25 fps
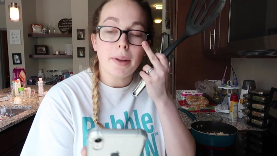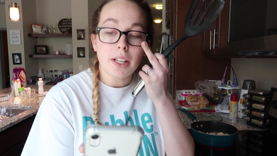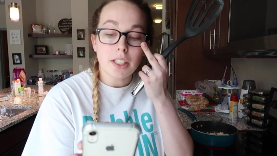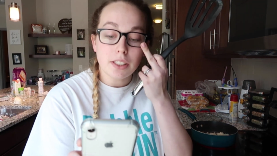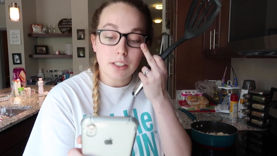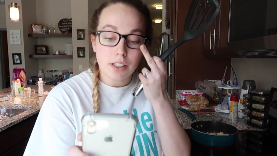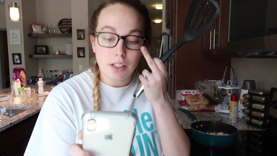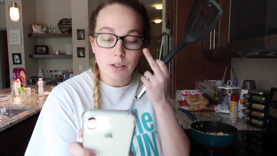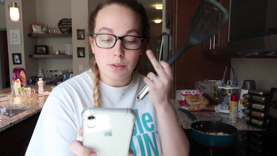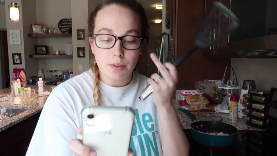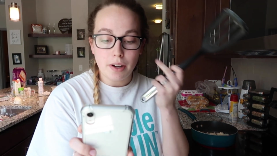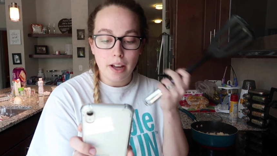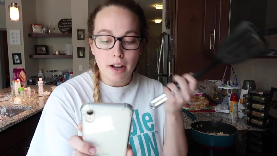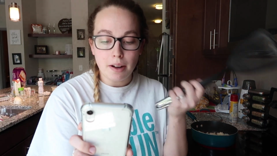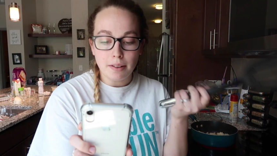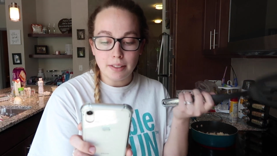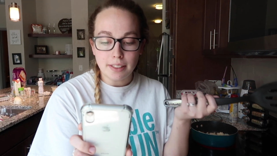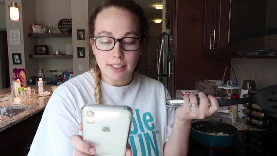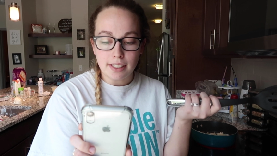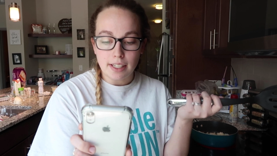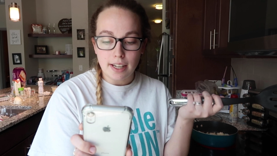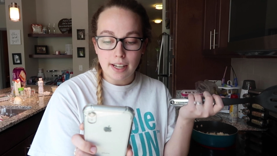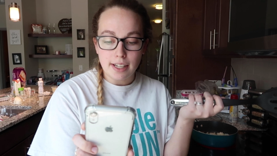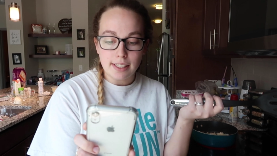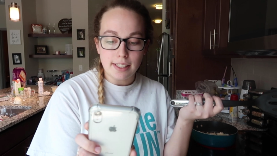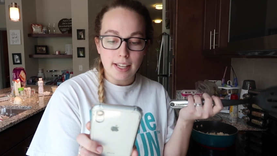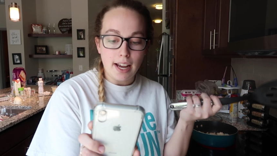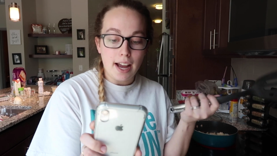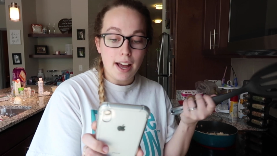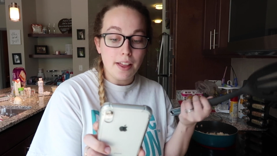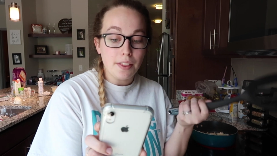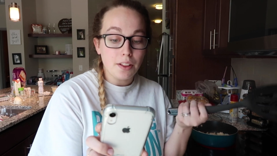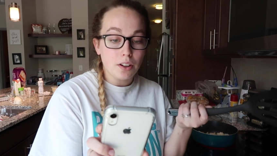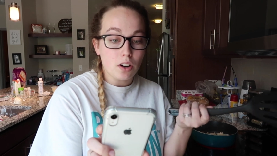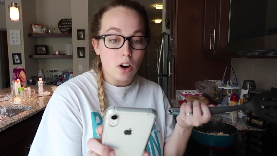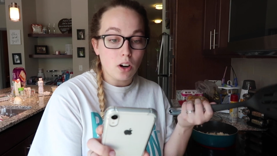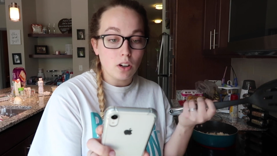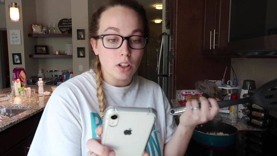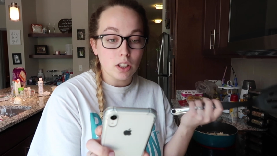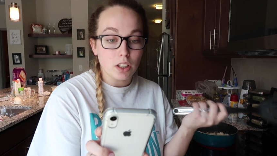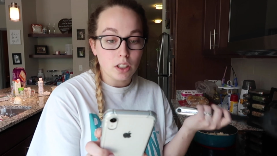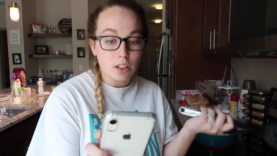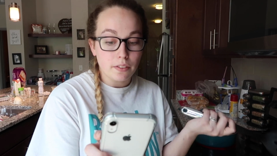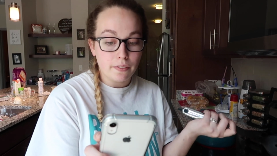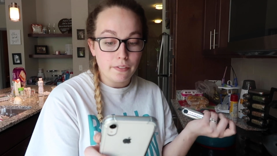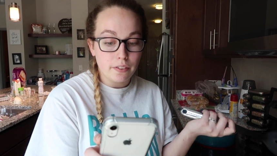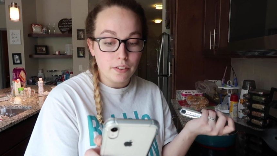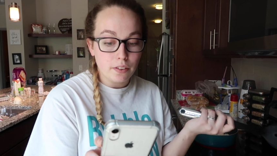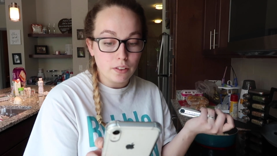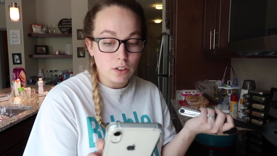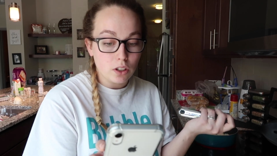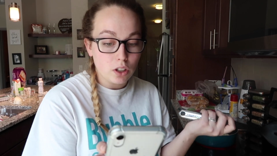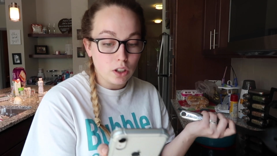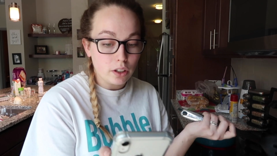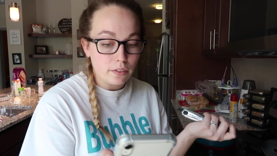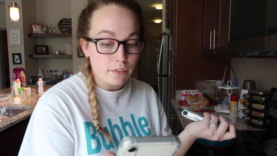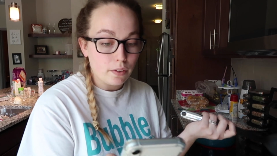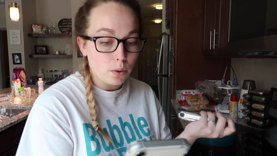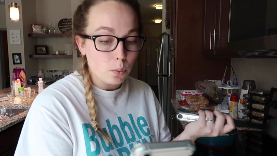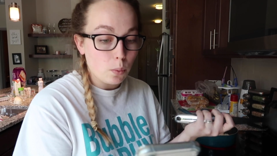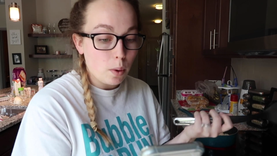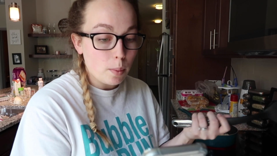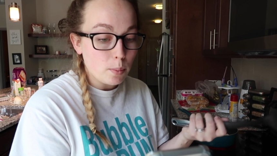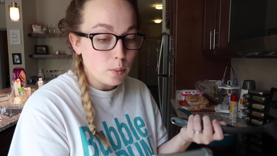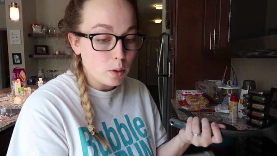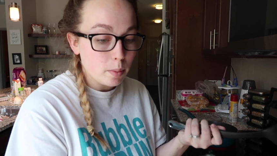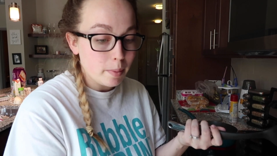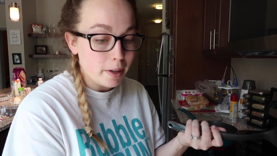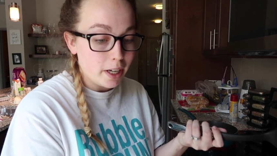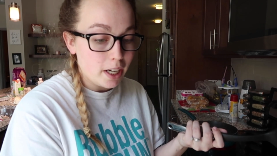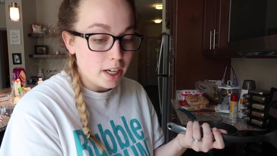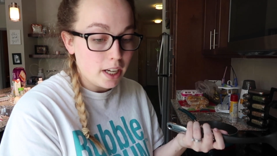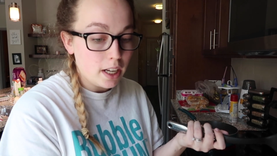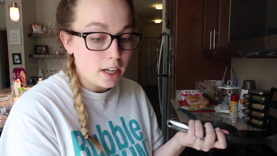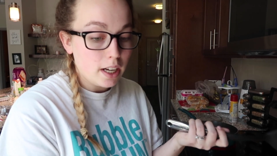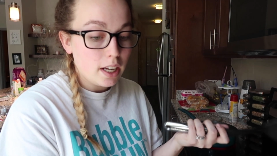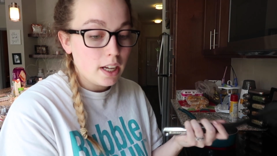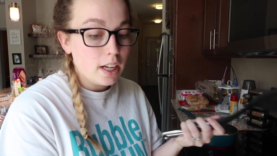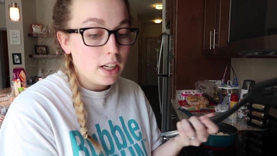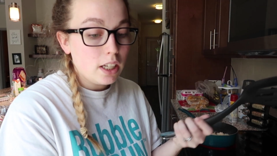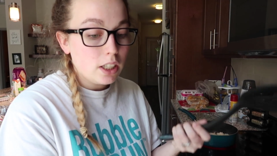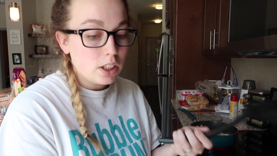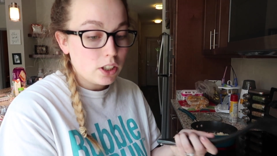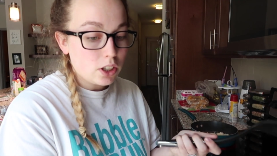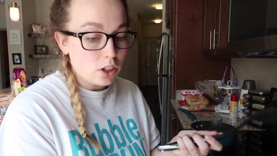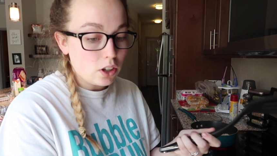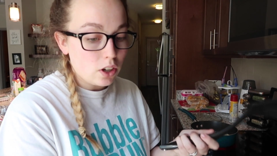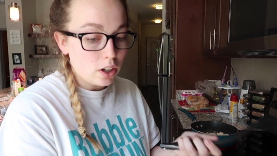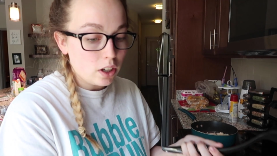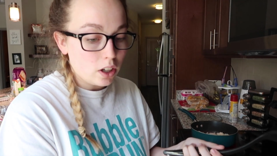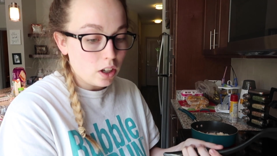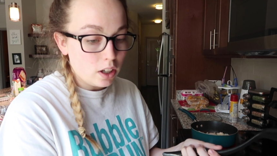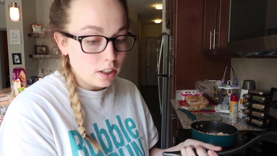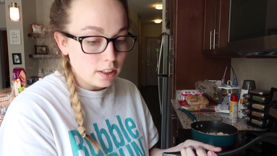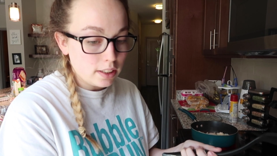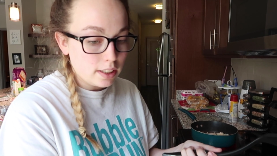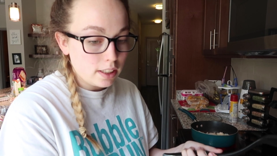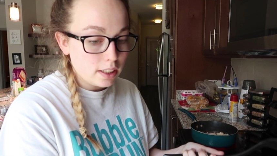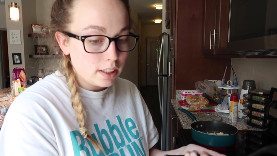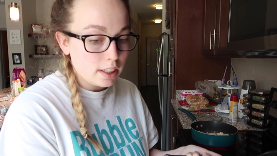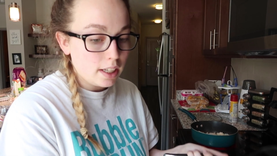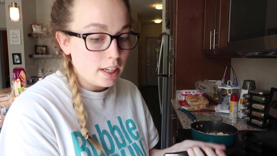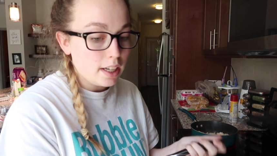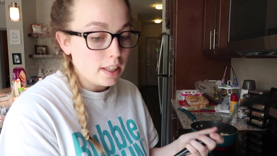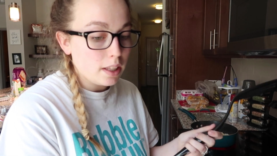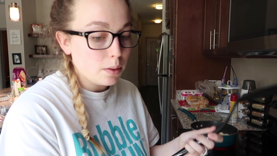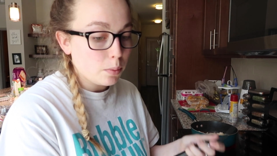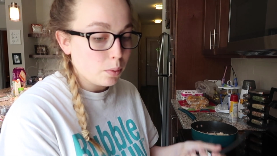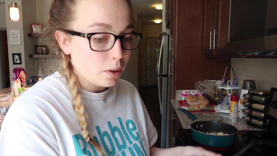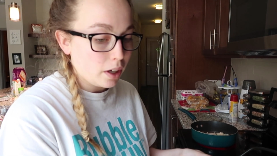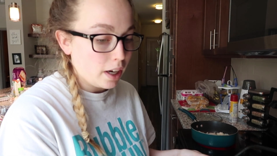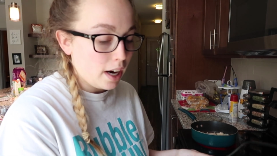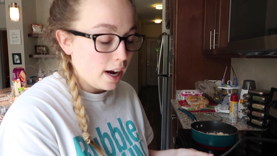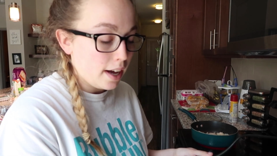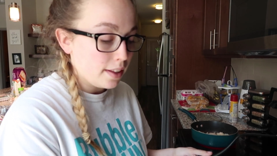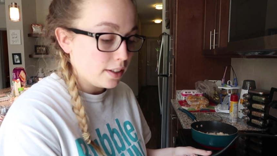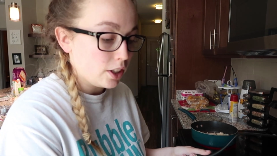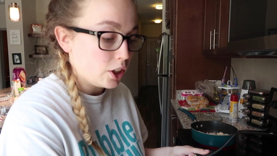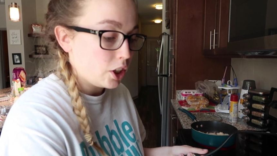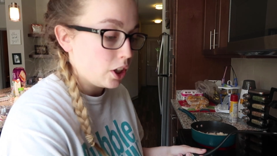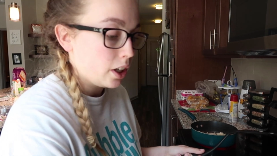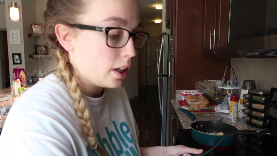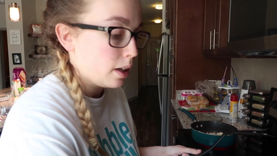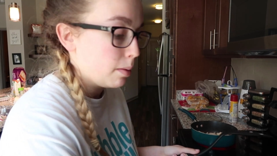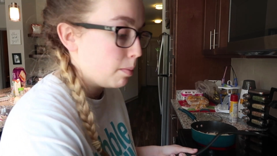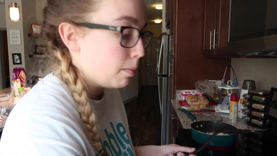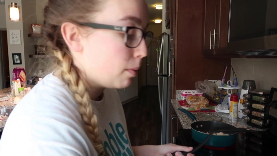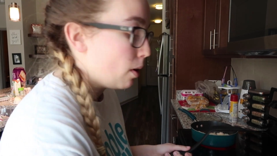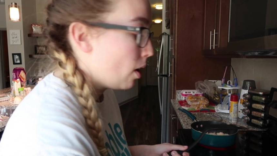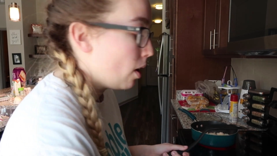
So now it says add the garlic, cook for 1 more minute, stirring constantly, and then we're going to add the chicken